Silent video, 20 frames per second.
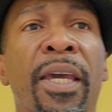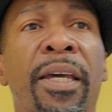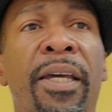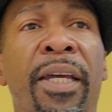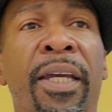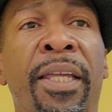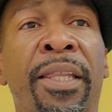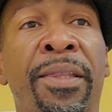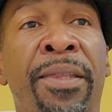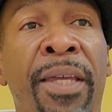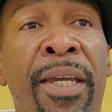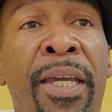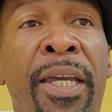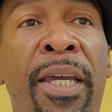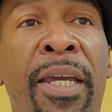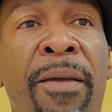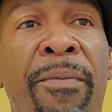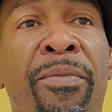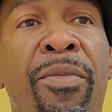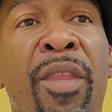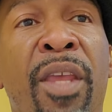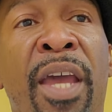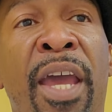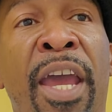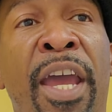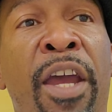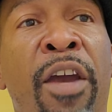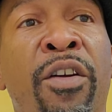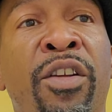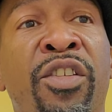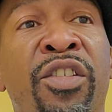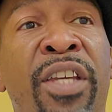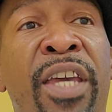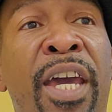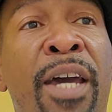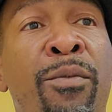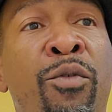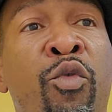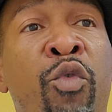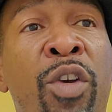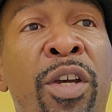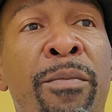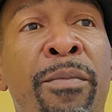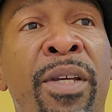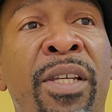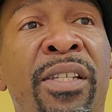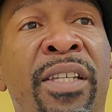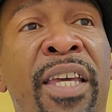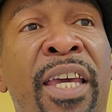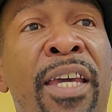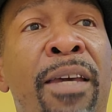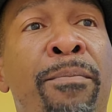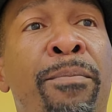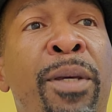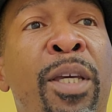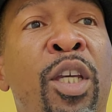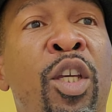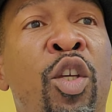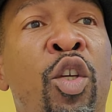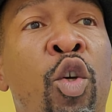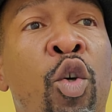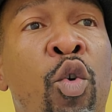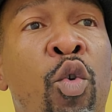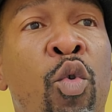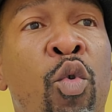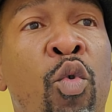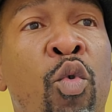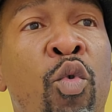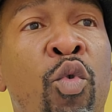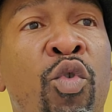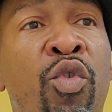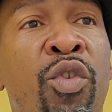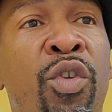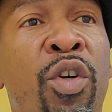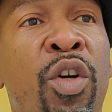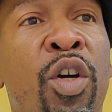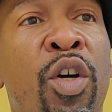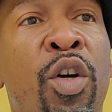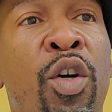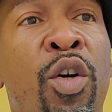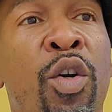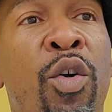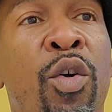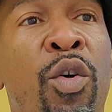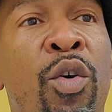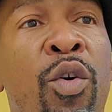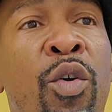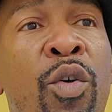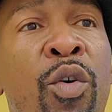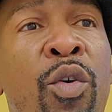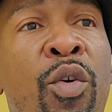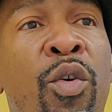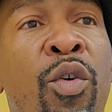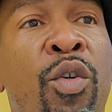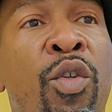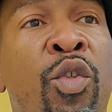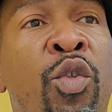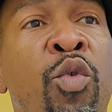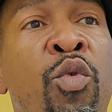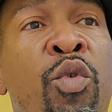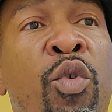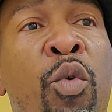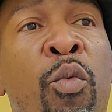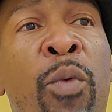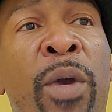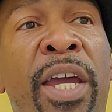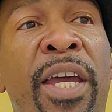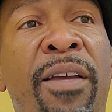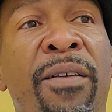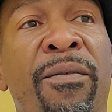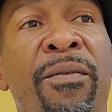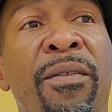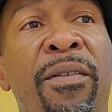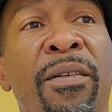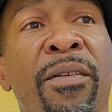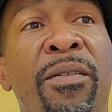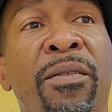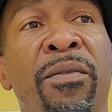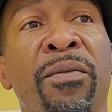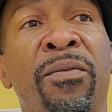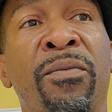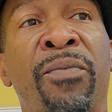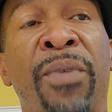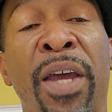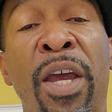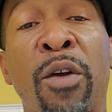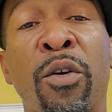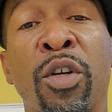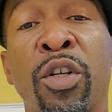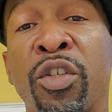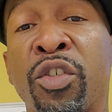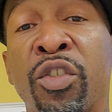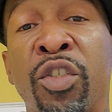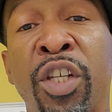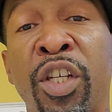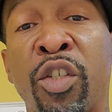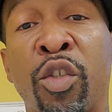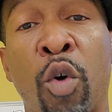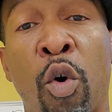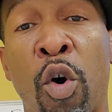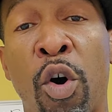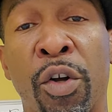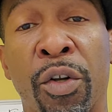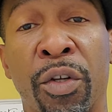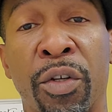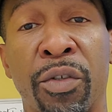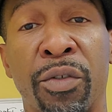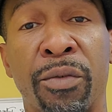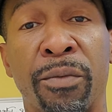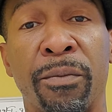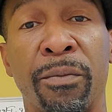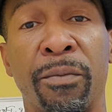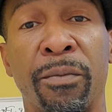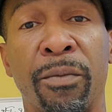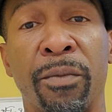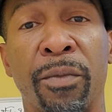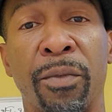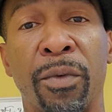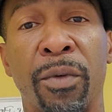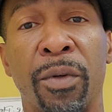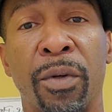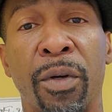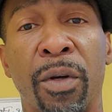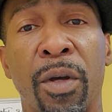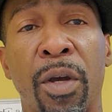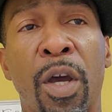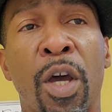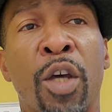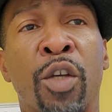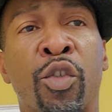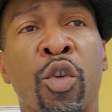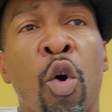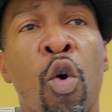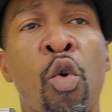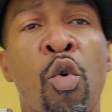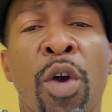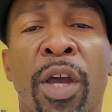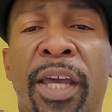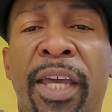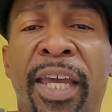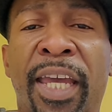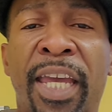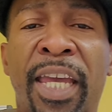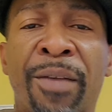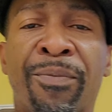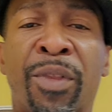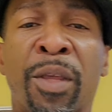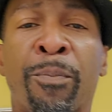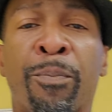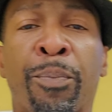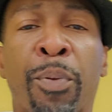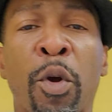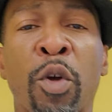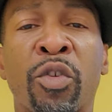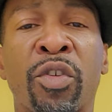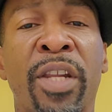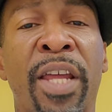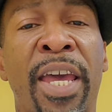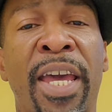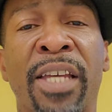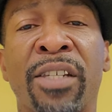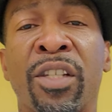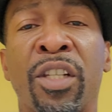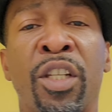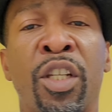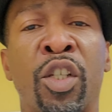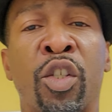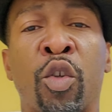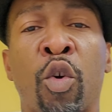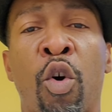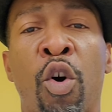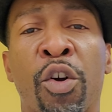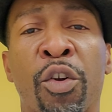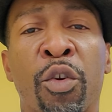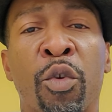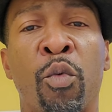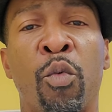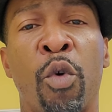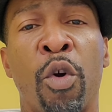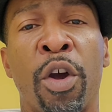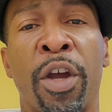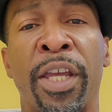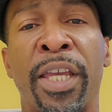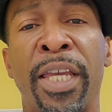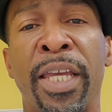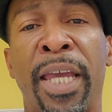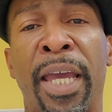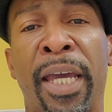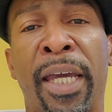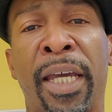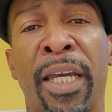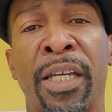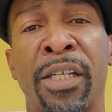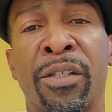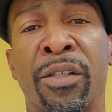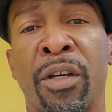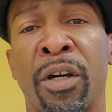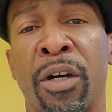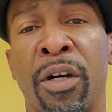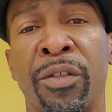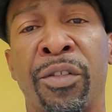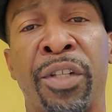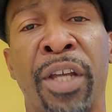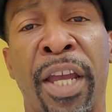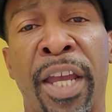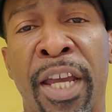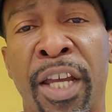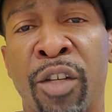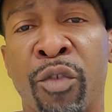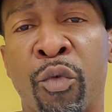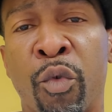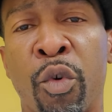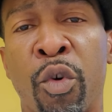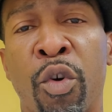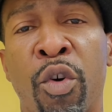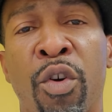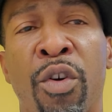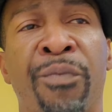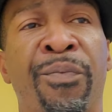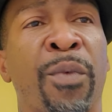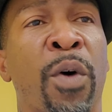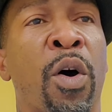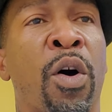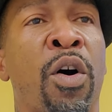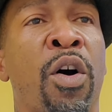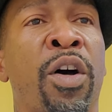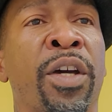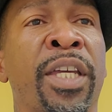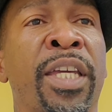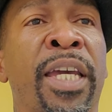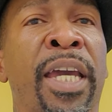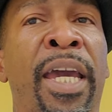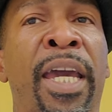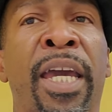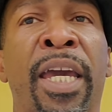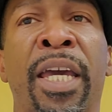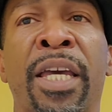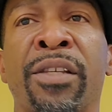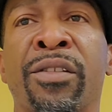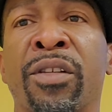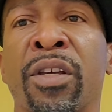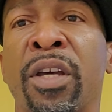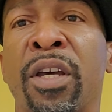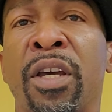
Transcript: And then hair and scalp treatments can be used to correct various disorders. So if the person has a disorder where he has dandruff or he has